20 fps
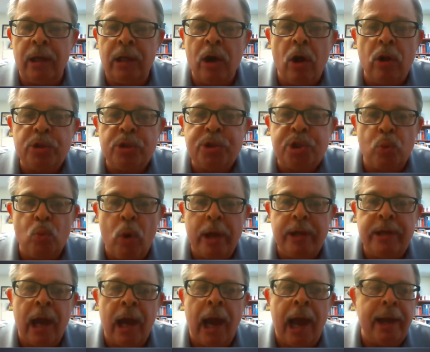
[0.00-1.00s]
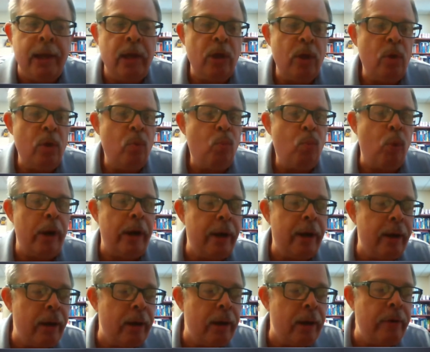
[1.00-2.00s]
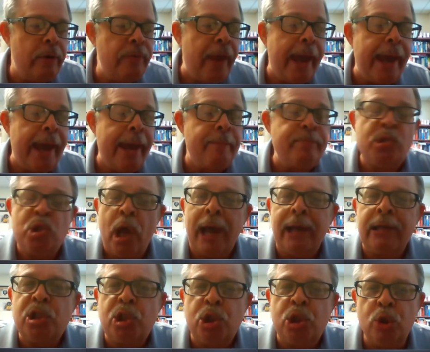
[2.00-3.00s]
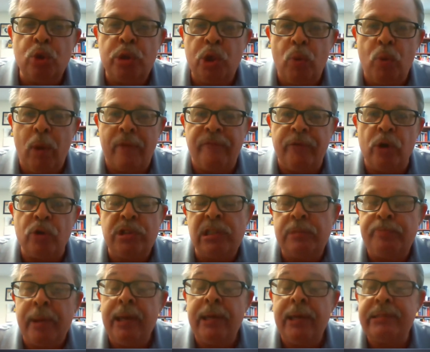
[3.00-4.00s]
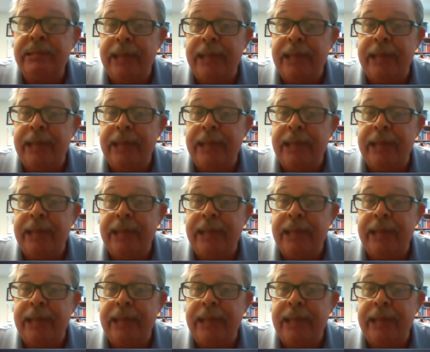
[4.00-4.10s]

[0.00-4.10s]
cults or whatnot, where they object to UFOs as being